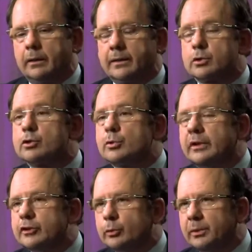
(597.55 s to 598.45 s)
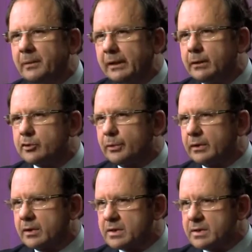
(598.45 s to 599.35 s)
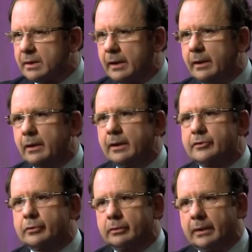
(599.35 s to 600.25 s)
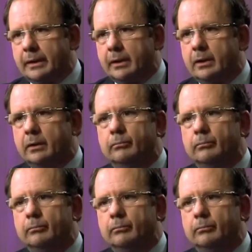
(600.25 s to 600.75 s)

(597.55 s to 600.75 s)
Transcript: There's also an issue with maintenance with toxicity, and certainly